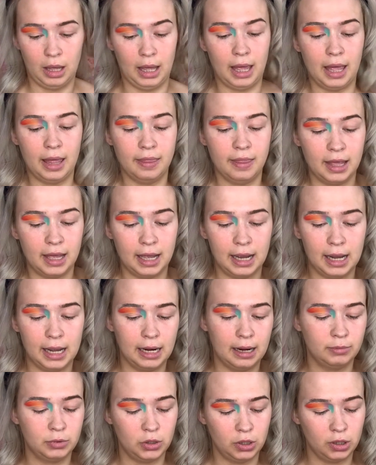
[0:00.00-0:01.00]
And then
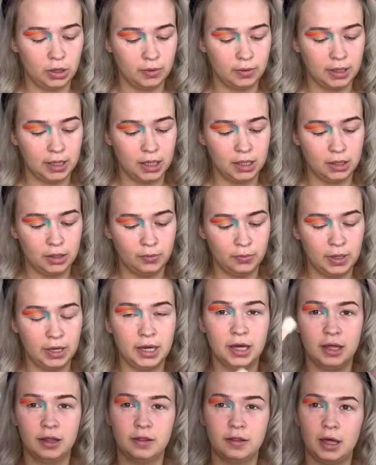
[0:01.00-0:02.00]
I'm going to go in
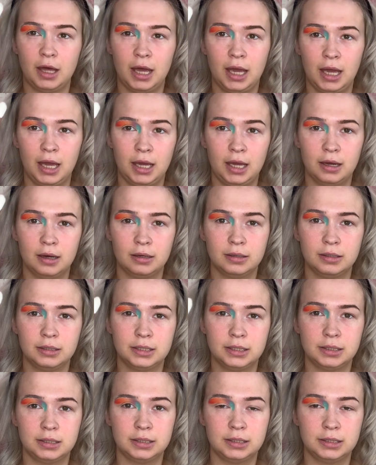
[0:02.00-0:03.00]
with a
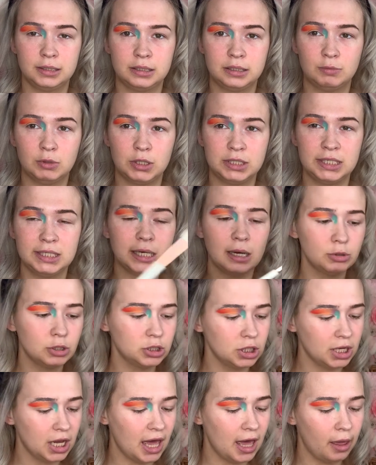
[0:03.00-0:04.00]
small detail brush
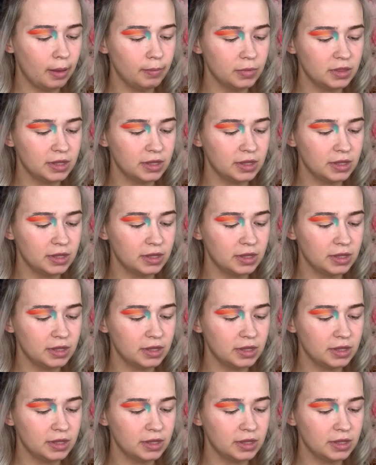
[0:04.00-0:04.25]
again.